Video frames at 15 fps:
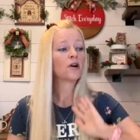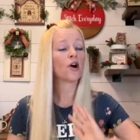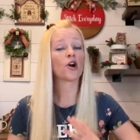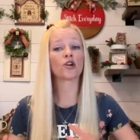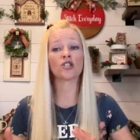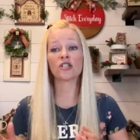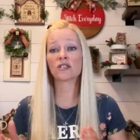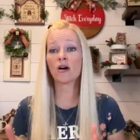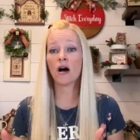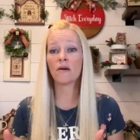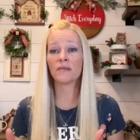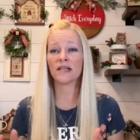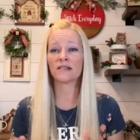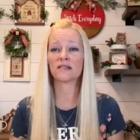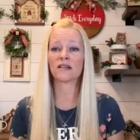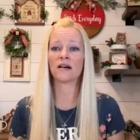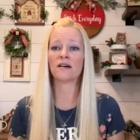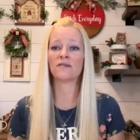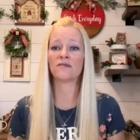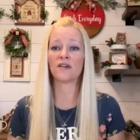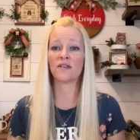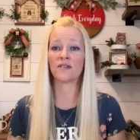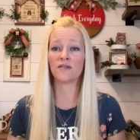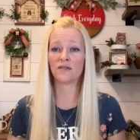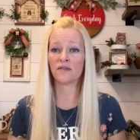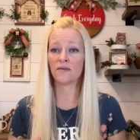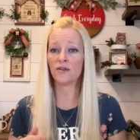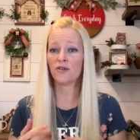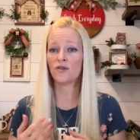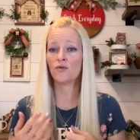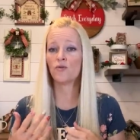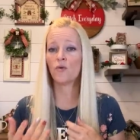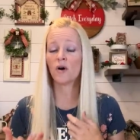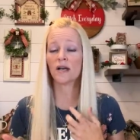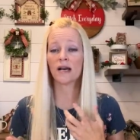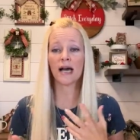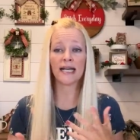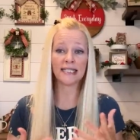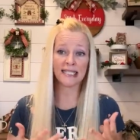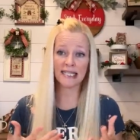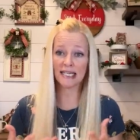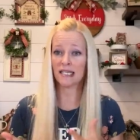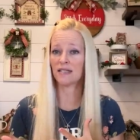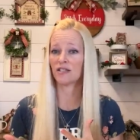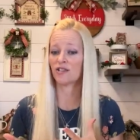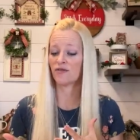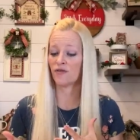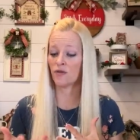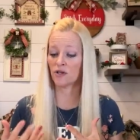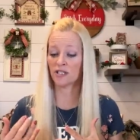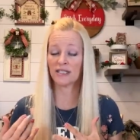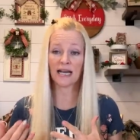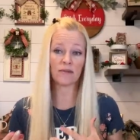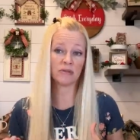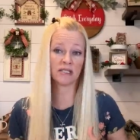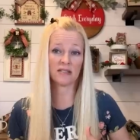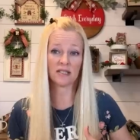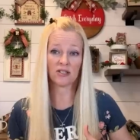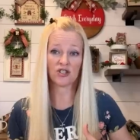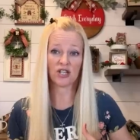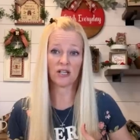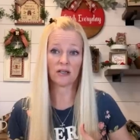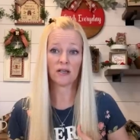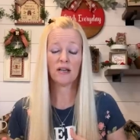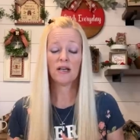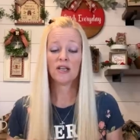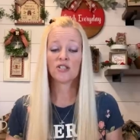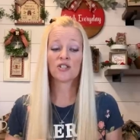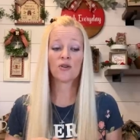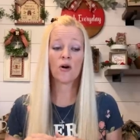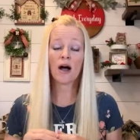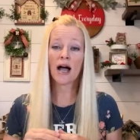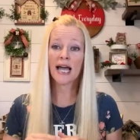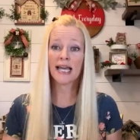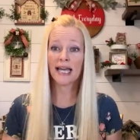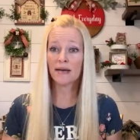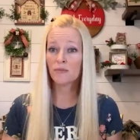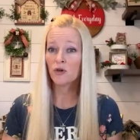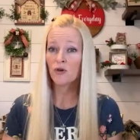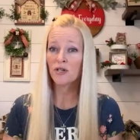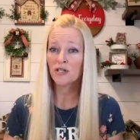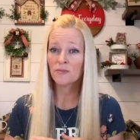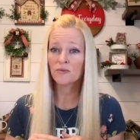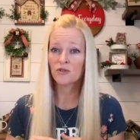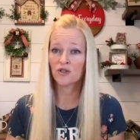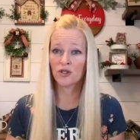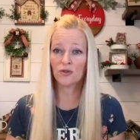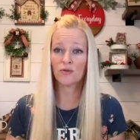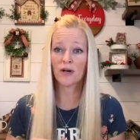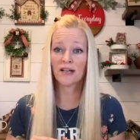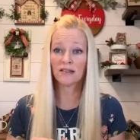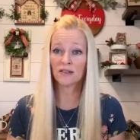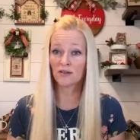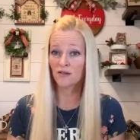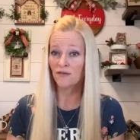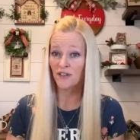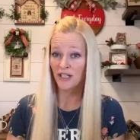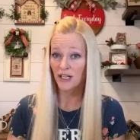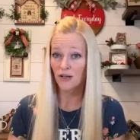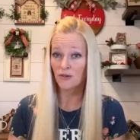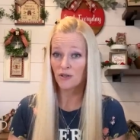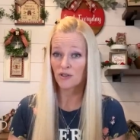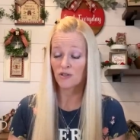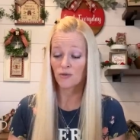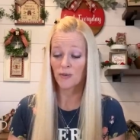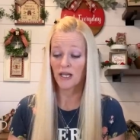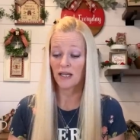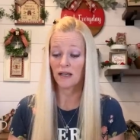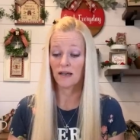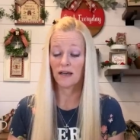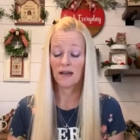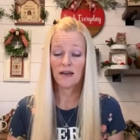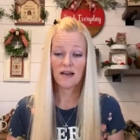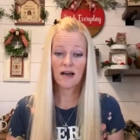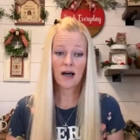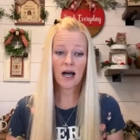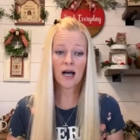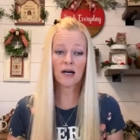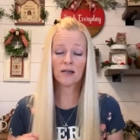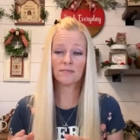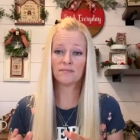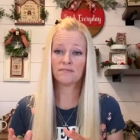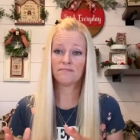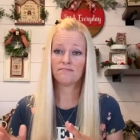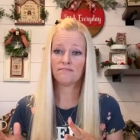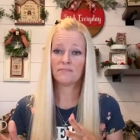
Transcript: or just comments of you want ideas for Sabbath stitching. So I am going to do a little video this week um,